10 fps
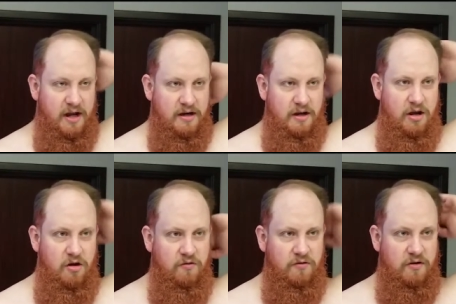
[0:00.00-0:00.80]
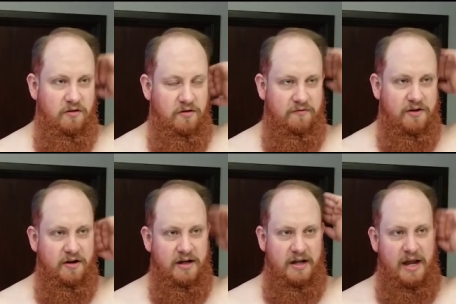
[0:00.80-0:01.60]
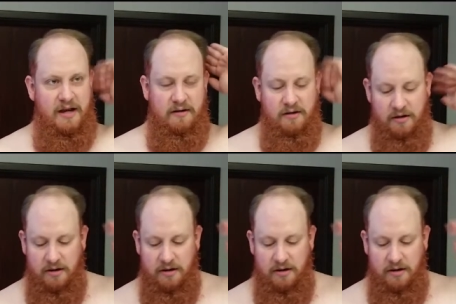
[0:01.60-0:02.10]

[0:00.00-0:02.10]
and over the fuck again,